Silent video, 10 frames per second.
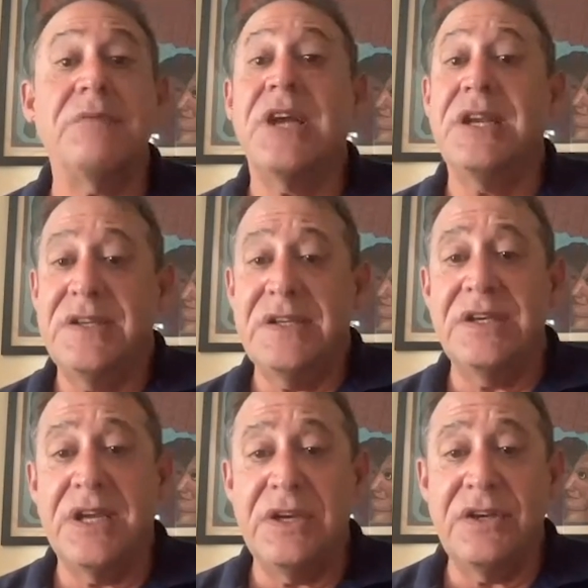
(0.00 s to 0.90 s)

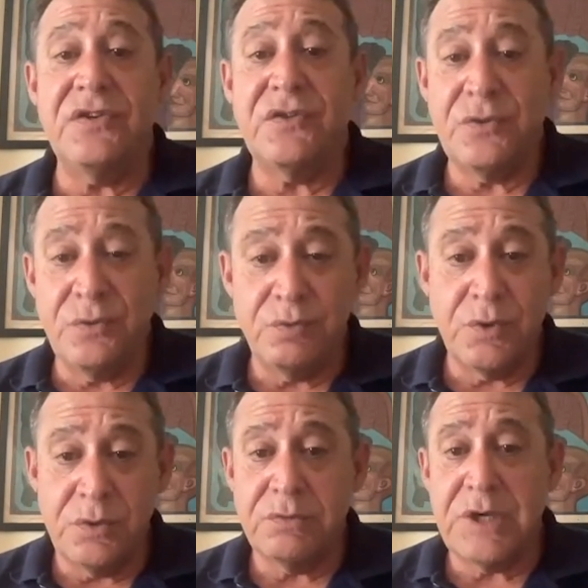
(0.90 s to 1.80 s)
1992
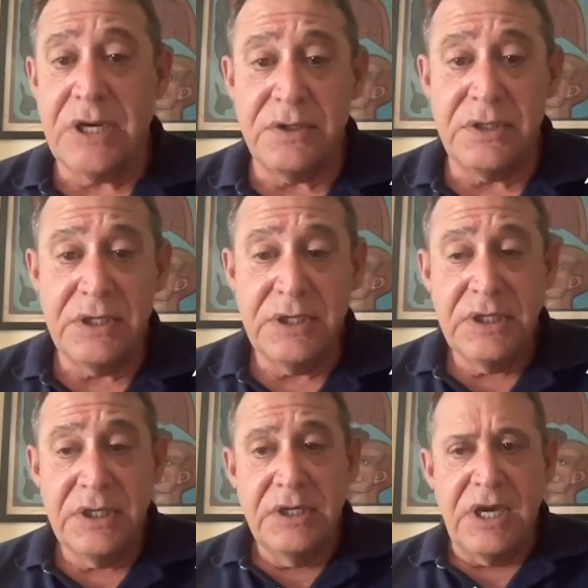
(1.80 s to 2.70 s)
rolled around,
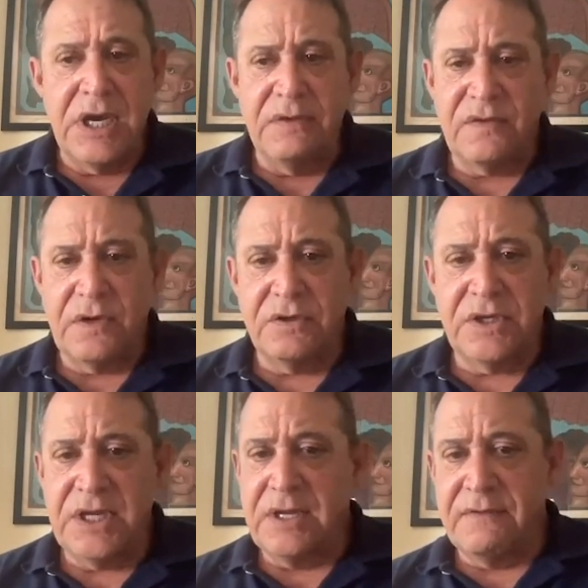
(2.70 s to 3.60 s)
I started to
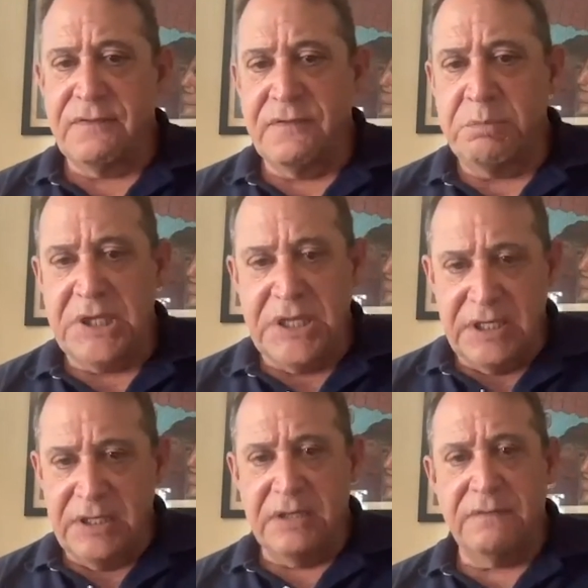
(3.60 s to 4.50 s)
have the
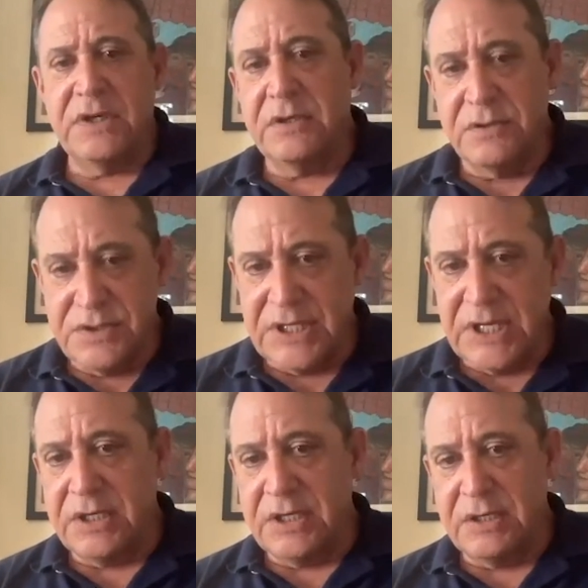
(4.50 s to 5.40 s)
beginning of an
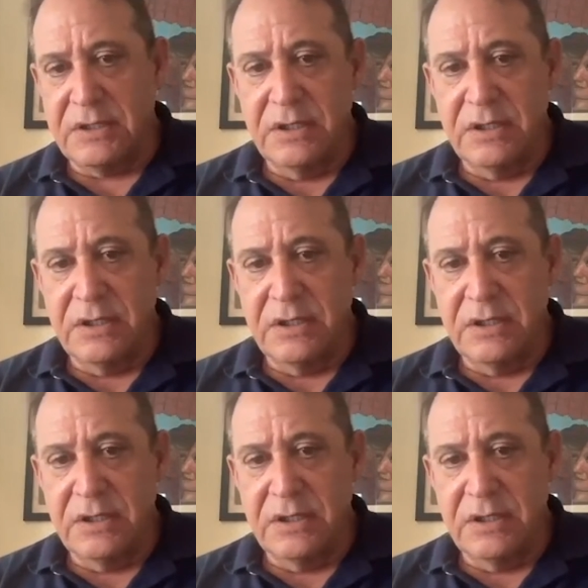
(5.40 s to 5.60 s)
understanding